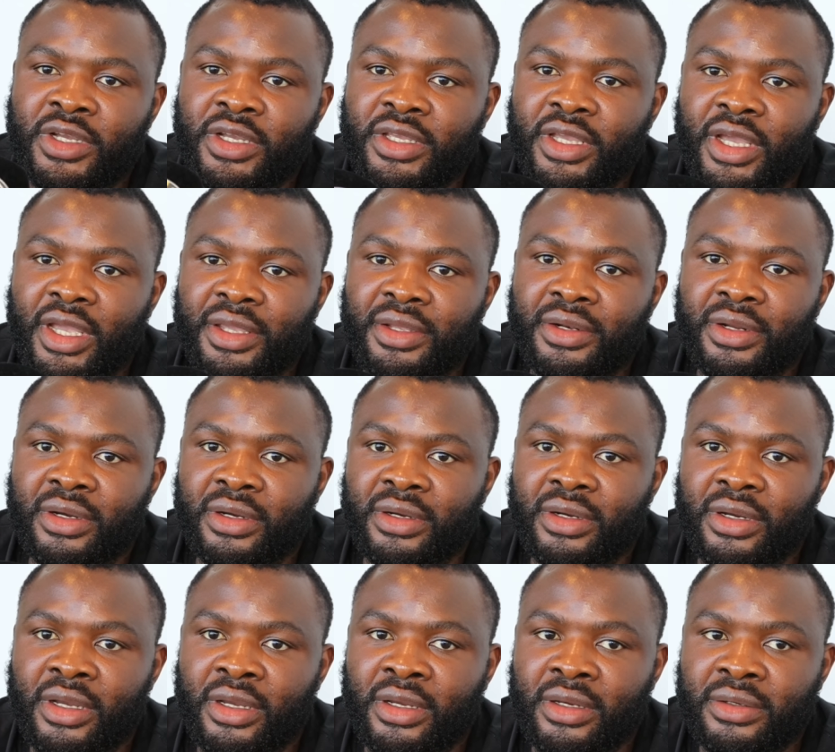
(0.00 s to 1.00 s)
Yeah, you
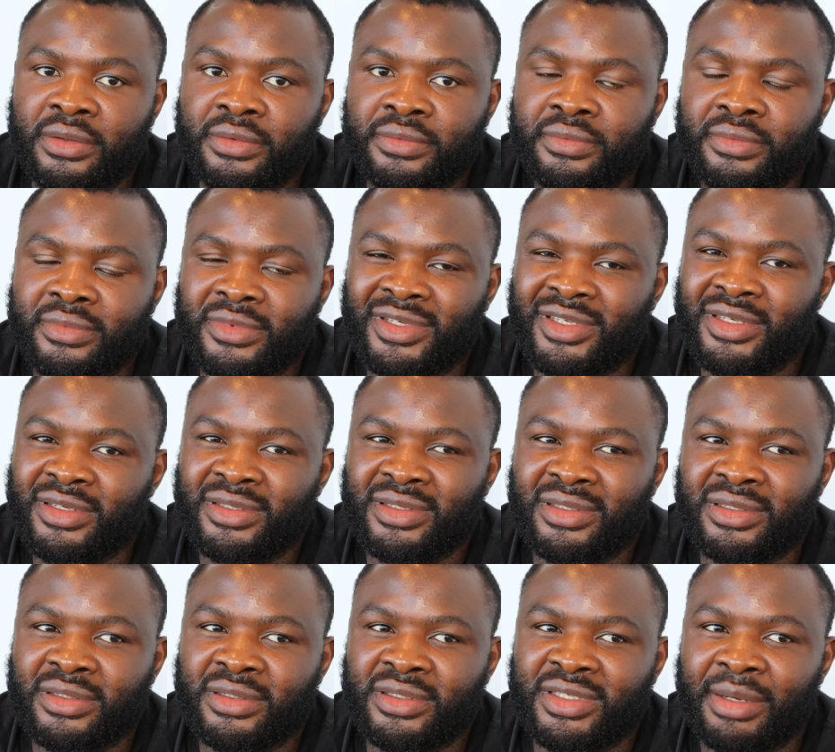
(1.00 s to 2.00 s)
know,
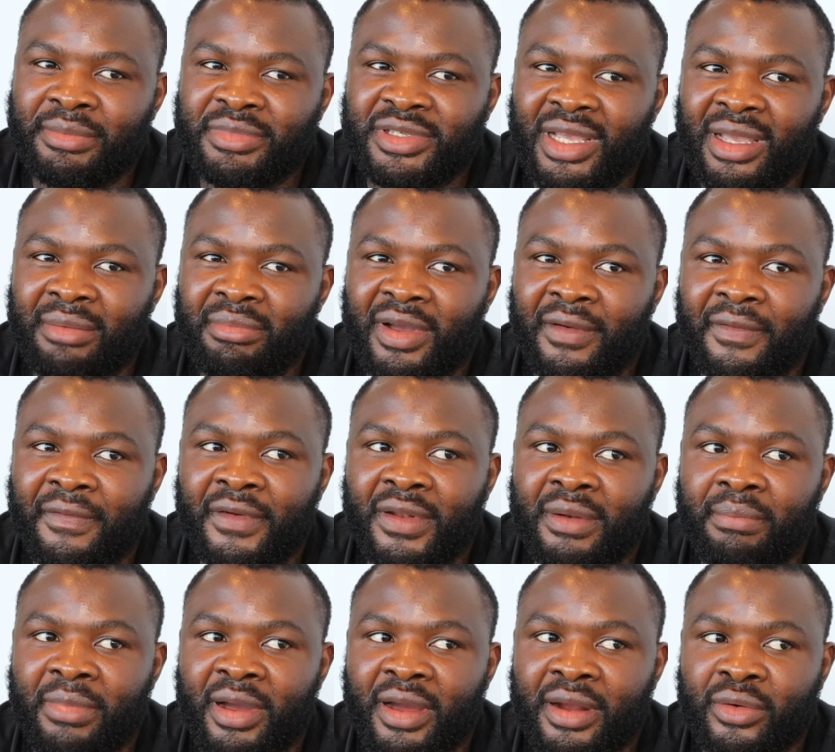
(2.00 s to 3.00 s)
sometimes I feel
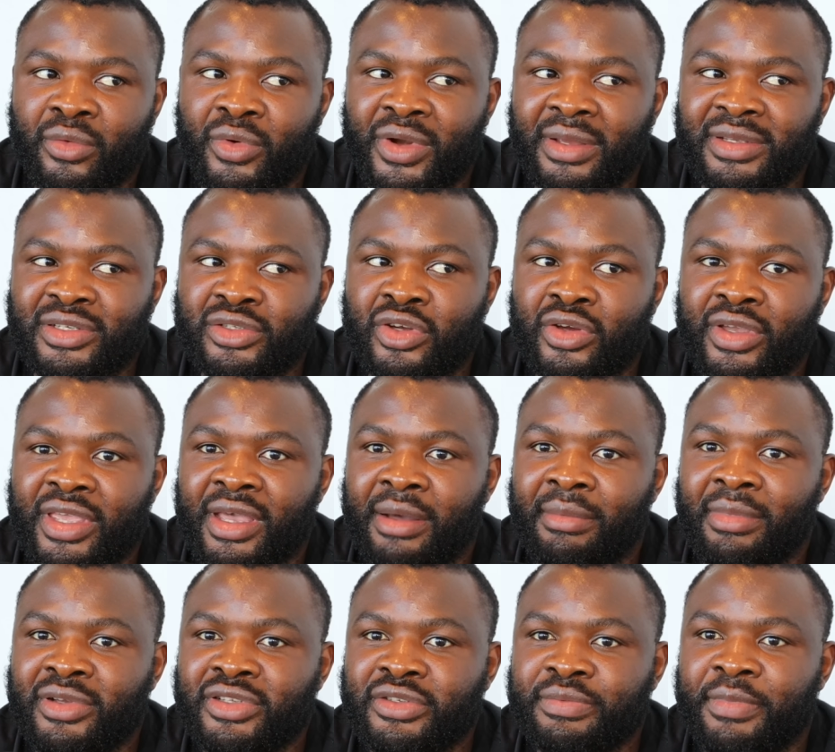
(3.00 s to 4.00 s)
bad when I was talking
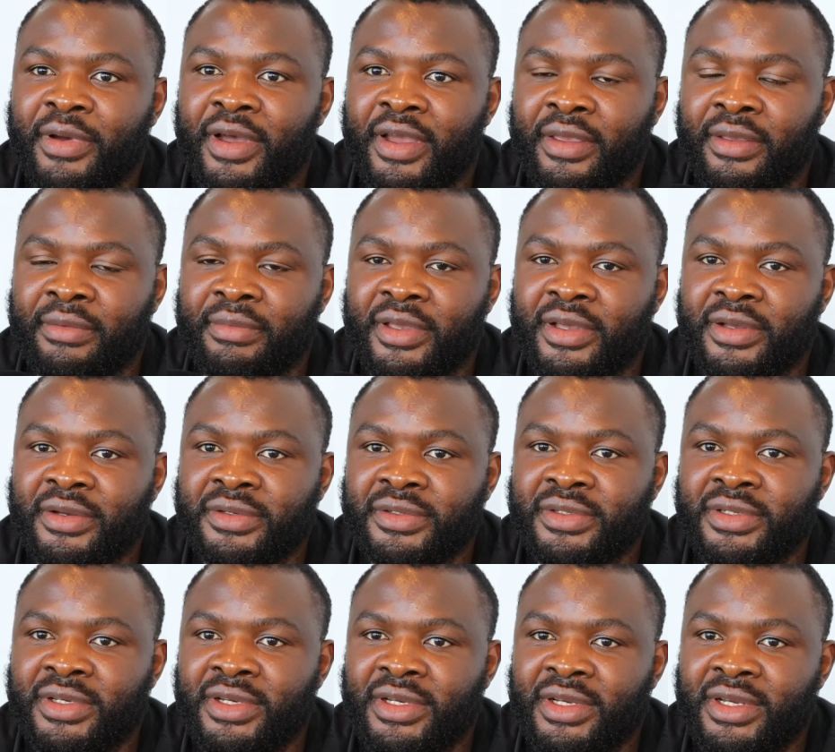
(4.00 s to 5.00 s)
about sparring
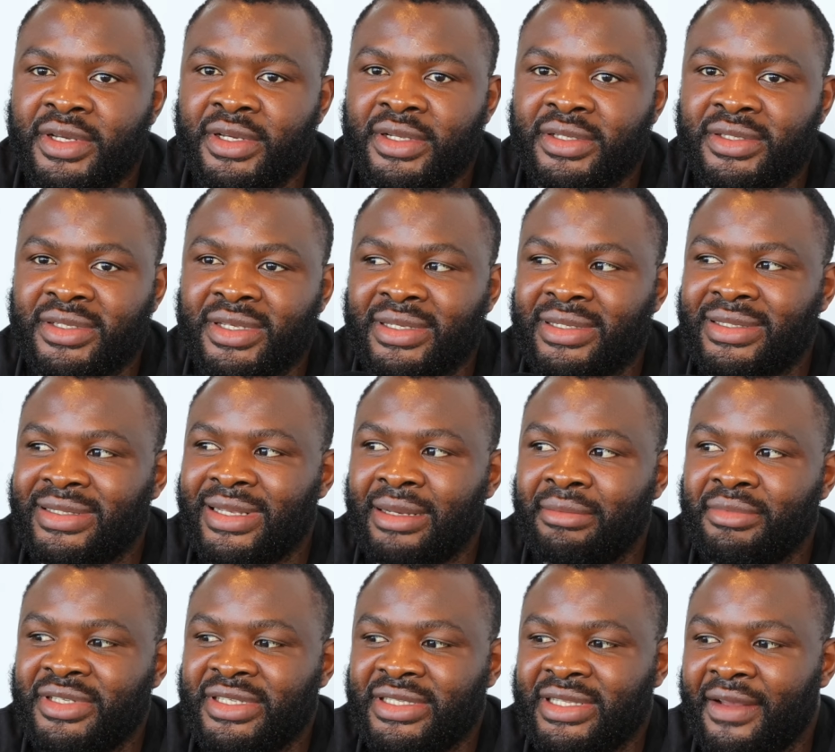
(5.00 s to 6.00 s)
because it's
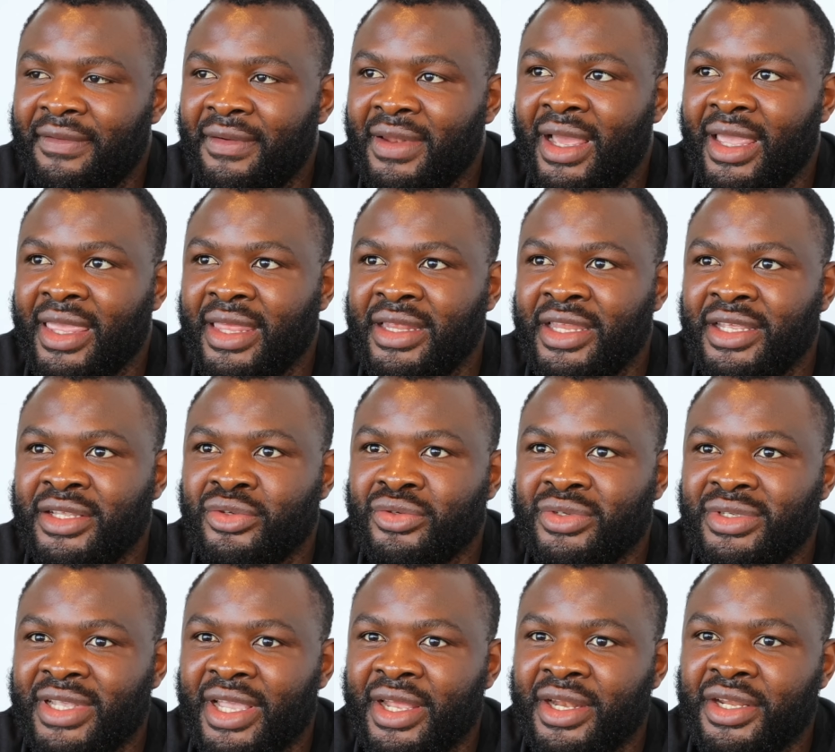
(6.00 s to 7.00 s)
some stuff like you need to
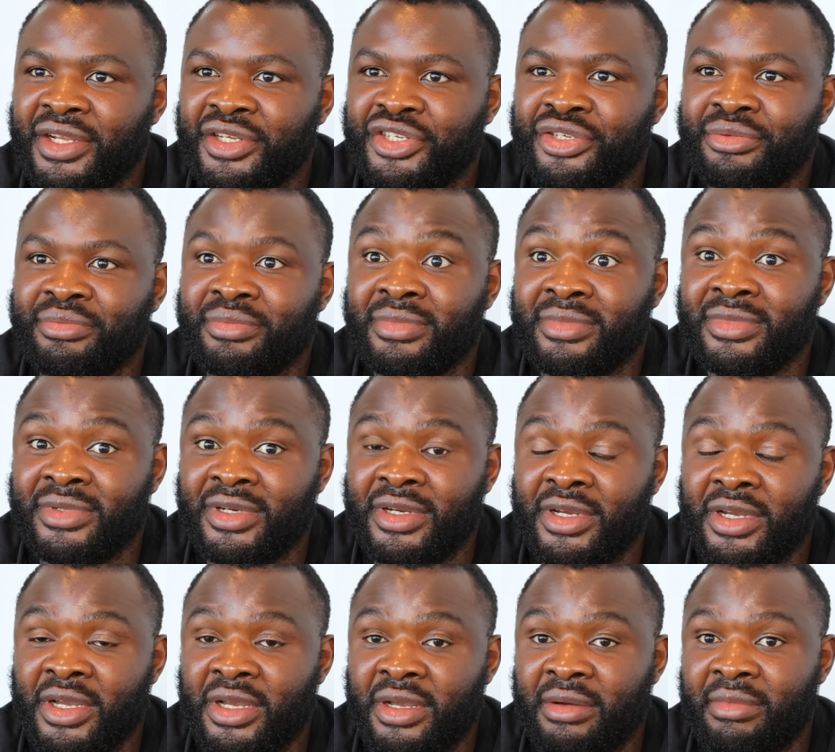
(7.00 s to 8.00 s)
stay in the gym,
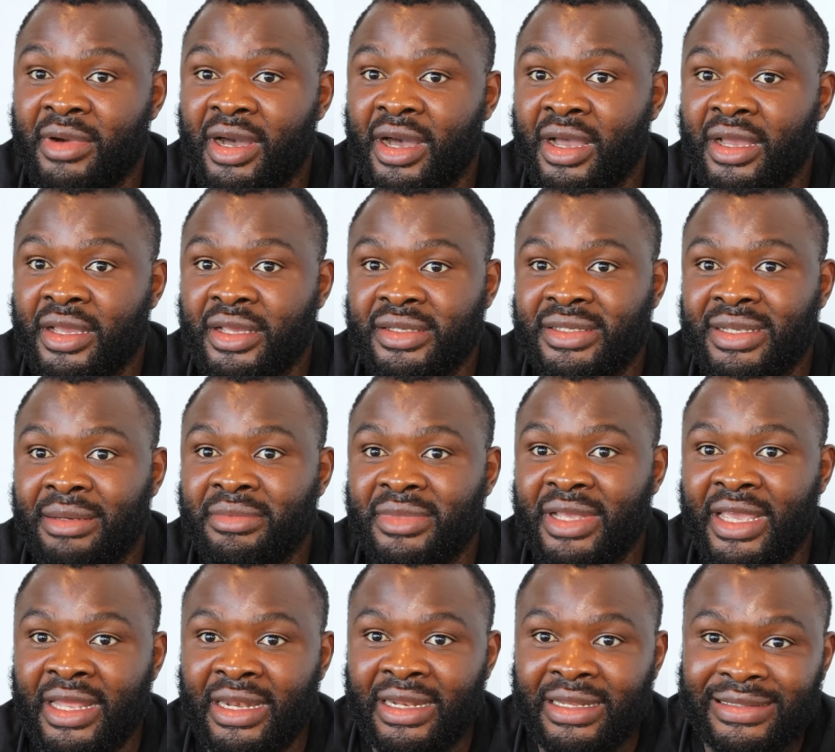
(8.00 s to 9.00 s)
but
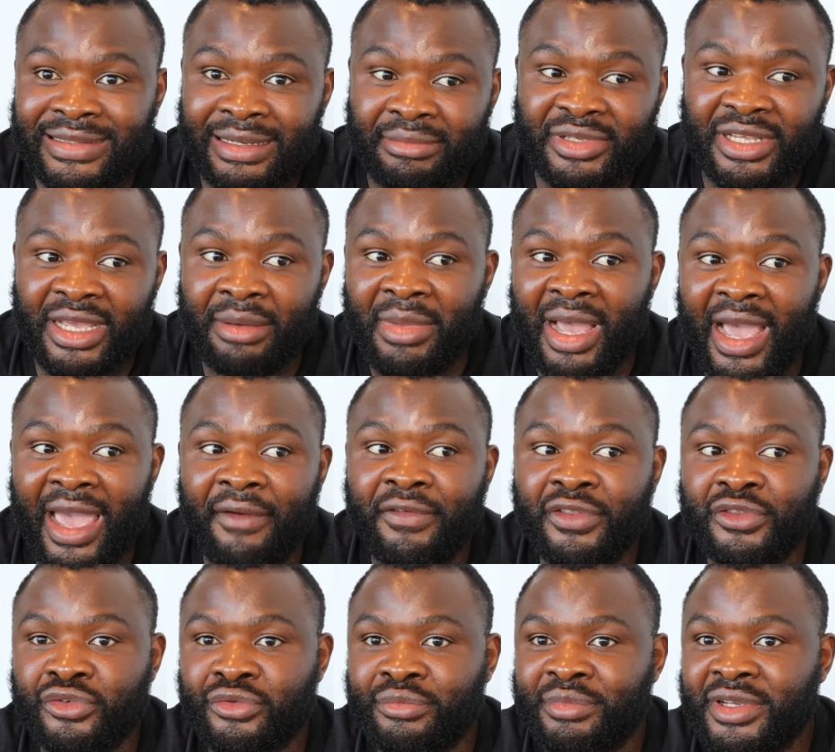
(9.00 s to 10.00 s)
sometimes I have
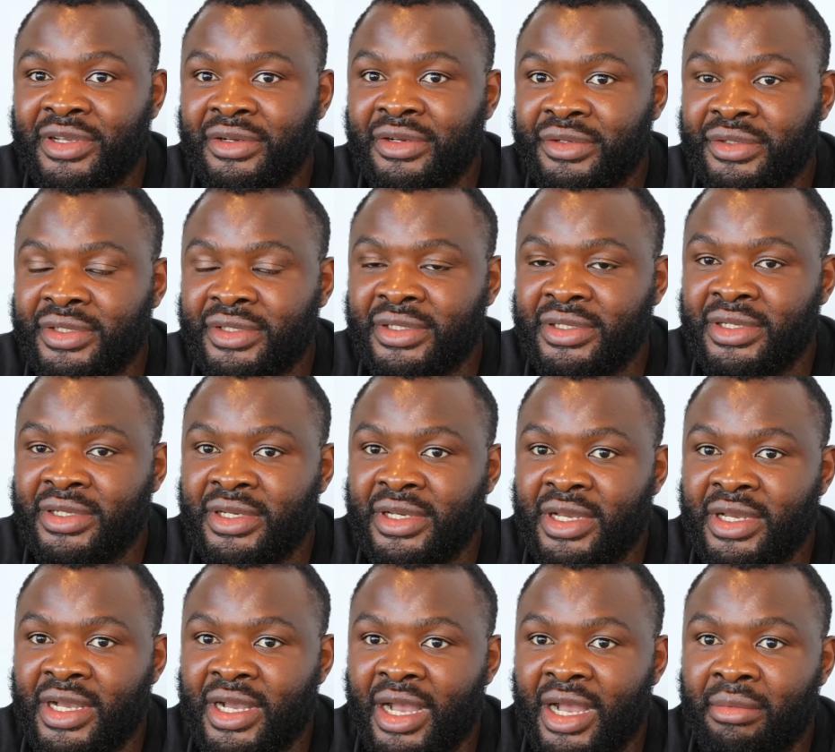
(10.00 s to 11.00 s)
to because
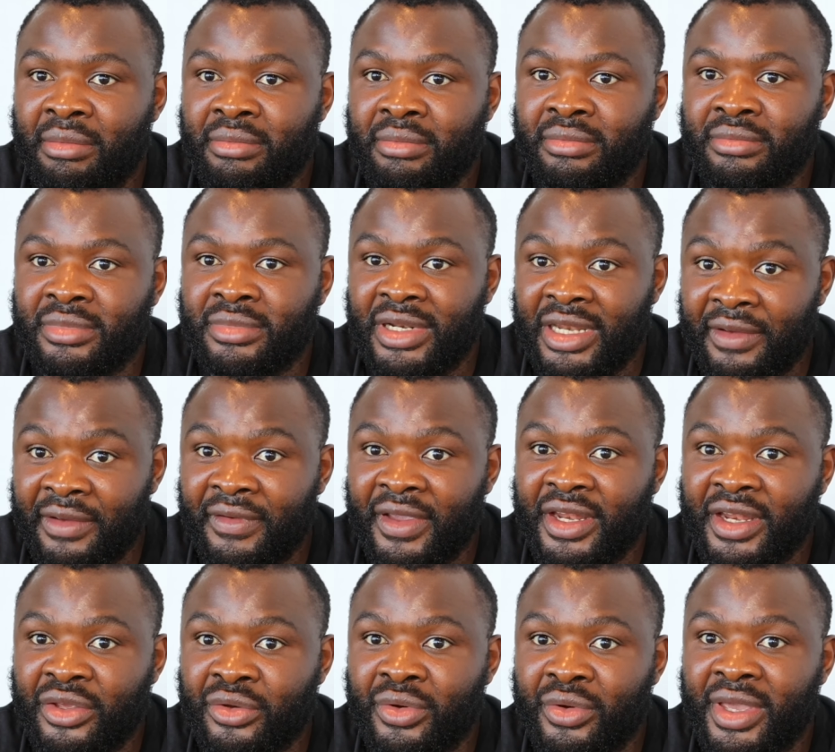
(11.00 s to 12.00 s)
I'm living
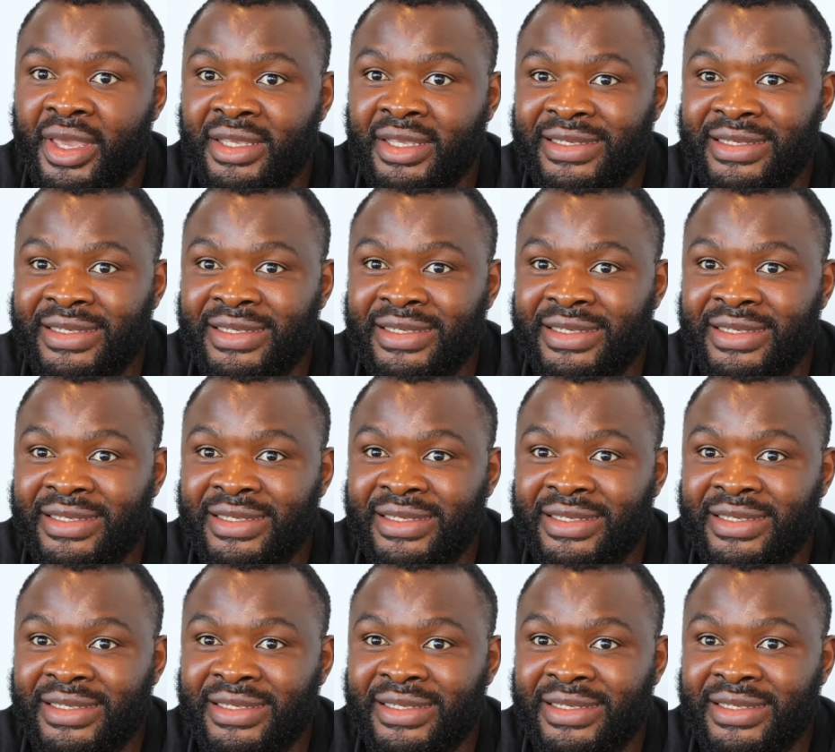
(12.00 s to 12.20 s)
in the UK.